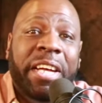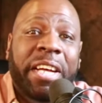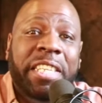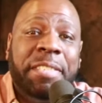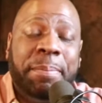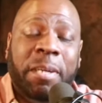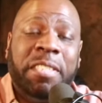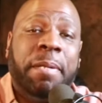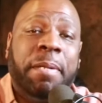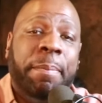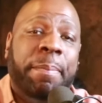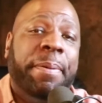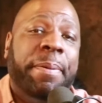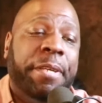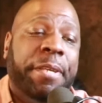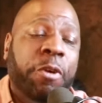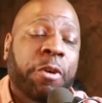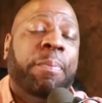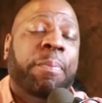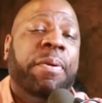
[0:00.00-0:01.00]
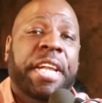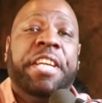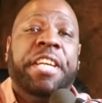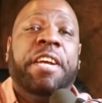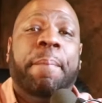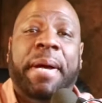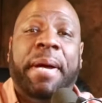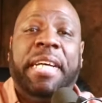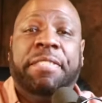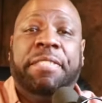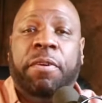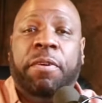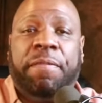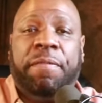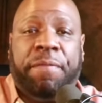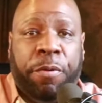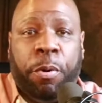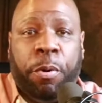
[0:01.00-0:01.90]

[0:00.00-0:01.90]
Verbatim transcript: It's supposed to be you putting your best foot